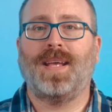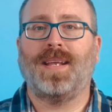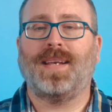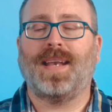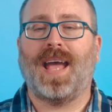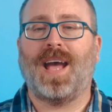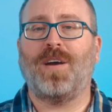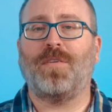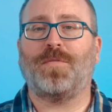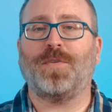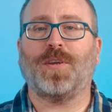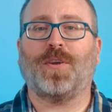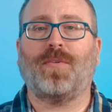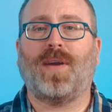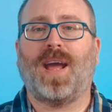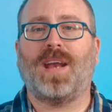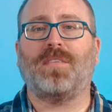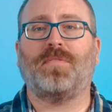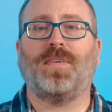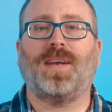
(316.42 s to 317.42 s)
Now for the
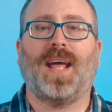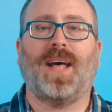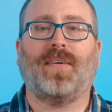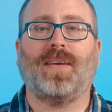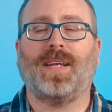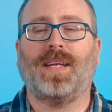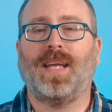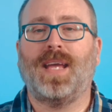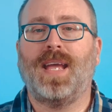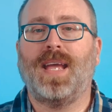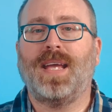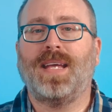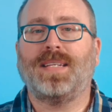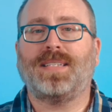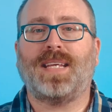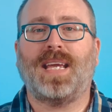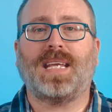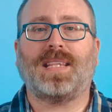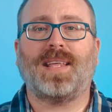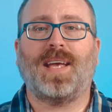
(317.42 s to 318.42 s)
grand finale.
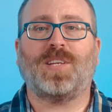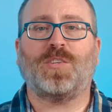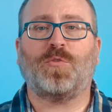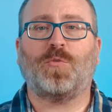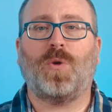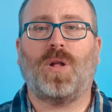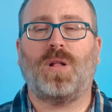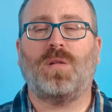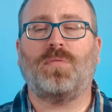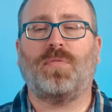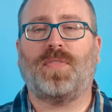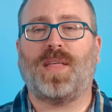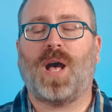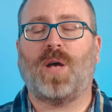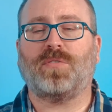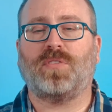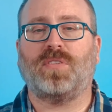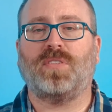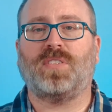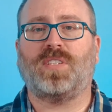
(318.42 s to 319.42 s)
Take that
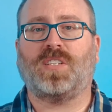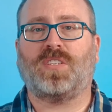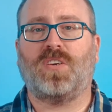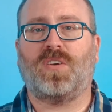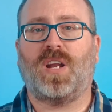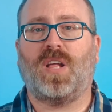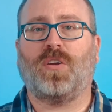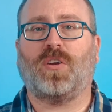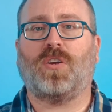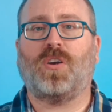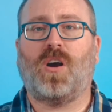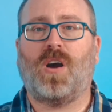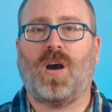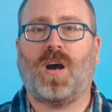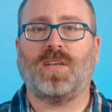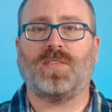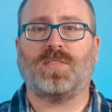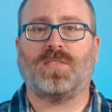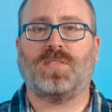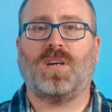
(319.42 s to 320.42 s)
$12,600
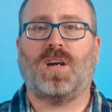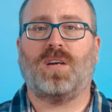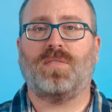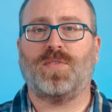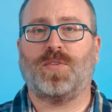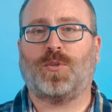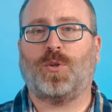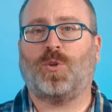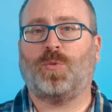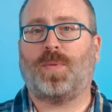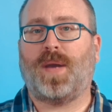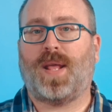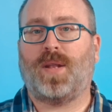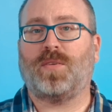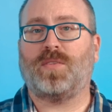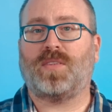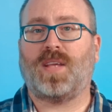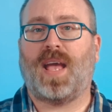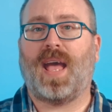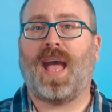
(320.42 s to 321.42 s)
cost of the solar
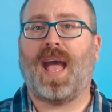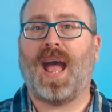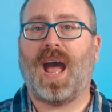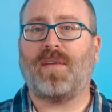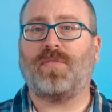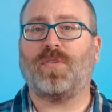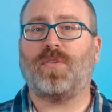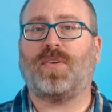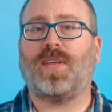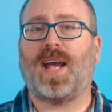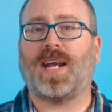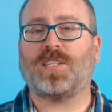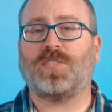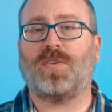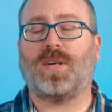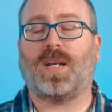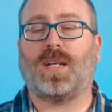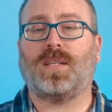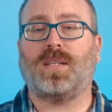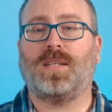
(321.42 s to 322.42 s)
panels after the tax
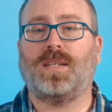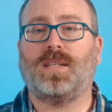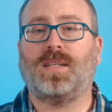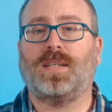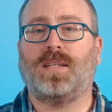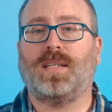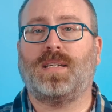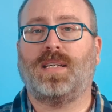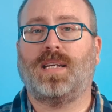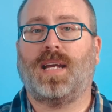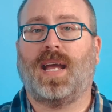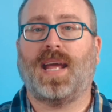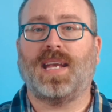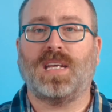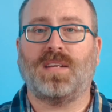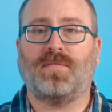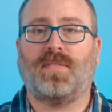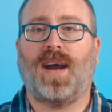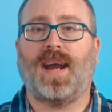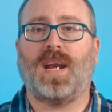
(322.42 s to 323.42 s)
credit and
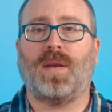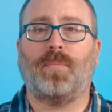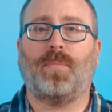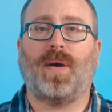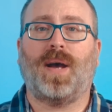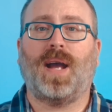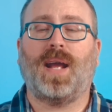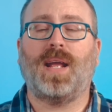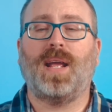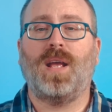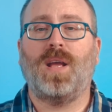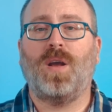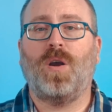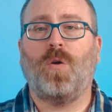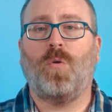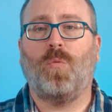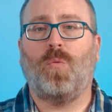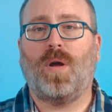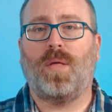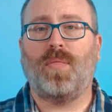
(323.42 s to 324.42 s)
divide it by
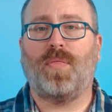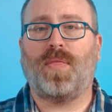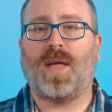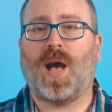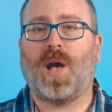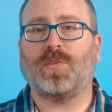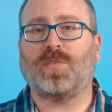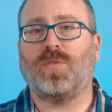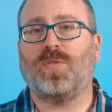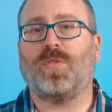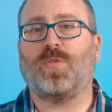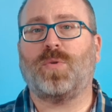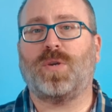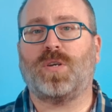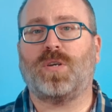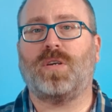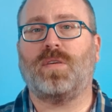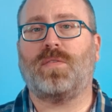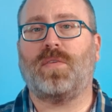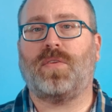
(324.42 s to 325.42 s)

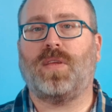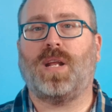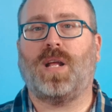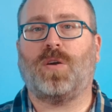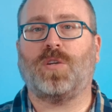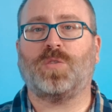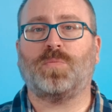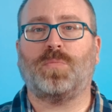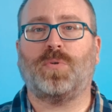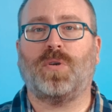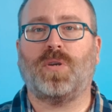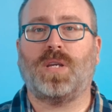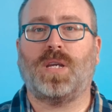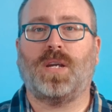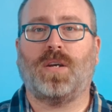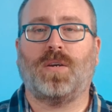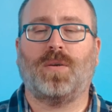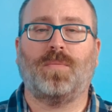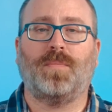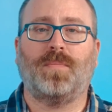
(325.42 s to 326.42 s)
$1,350 per
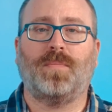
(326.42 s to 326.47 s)
year.